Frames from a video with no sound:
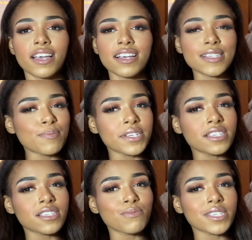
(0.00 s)
it's been
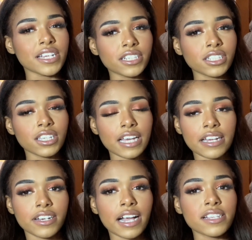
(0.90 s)
substantially
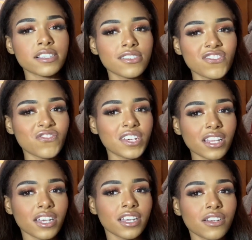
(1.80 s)
lighter. I still feel
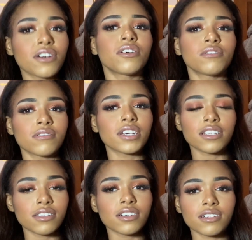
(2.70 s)
it, you know,
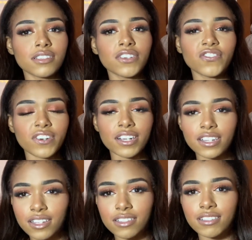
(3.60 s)
in the
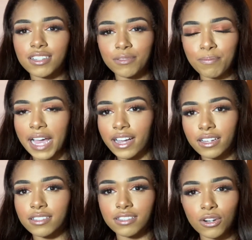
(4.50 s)
front, in the back,
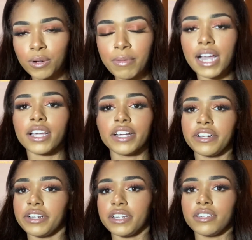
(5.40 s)
lower back
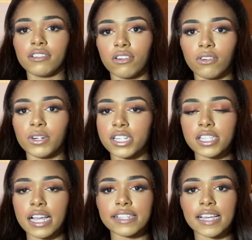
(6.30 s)
area when it's
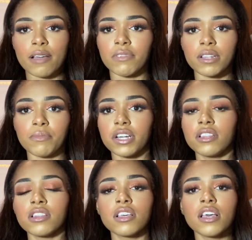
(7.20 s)
that time of the
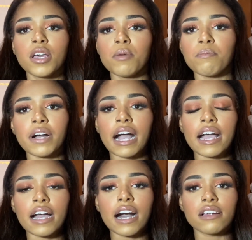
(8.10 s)
month. But
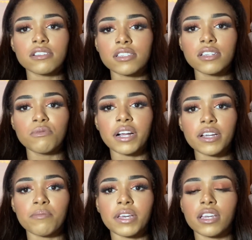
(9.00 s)
I honestly
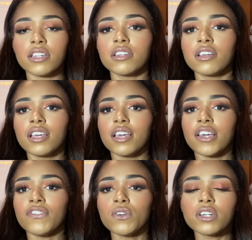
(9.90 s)
recommend,
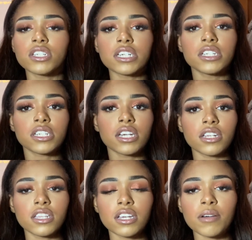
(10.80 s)
if you can change
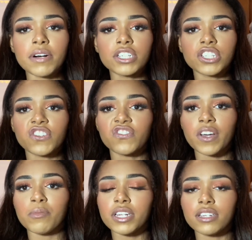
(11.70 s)
anything about your
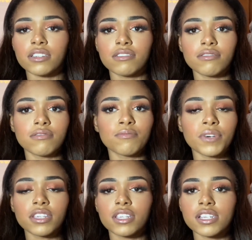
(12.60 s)
feminine
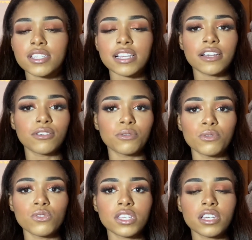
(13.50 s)
monthly cycle
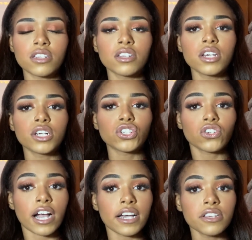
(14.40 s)
routine,
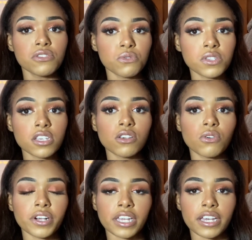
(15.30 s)
try using
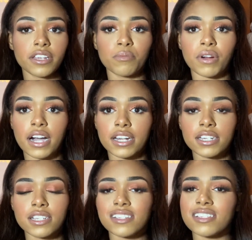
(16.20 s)
organic
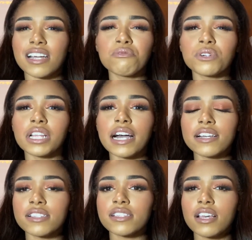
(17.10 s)
products, because I
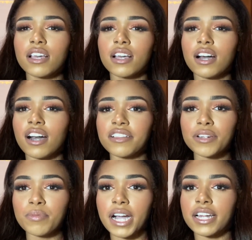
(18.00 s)
realize
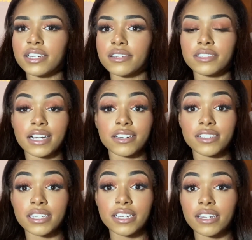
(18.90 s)
other products, not
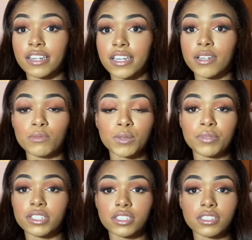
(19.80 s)
gonna say any names,
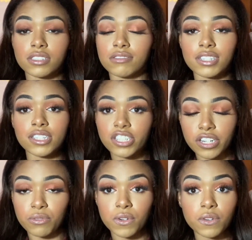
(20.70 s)
but just in
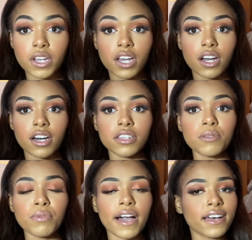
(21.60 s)
general,
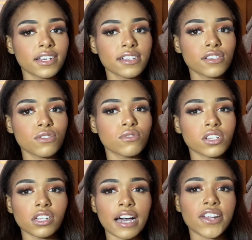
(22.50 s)
other products use
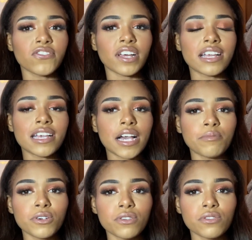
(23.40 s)
a lot of like
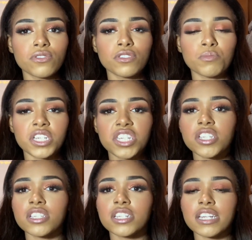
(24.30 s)
chemicals,
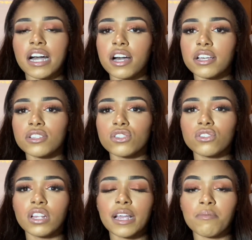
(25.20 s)
bleaches, and dyes
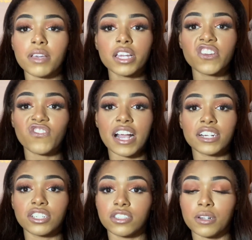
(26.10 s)
to like
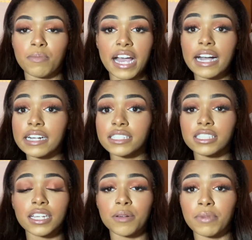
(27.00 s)
manufacture their pads,
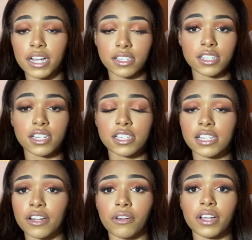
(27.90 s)
tampons, and
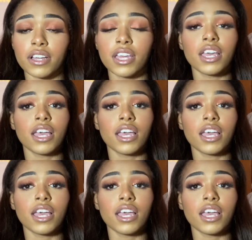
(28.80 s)
etc.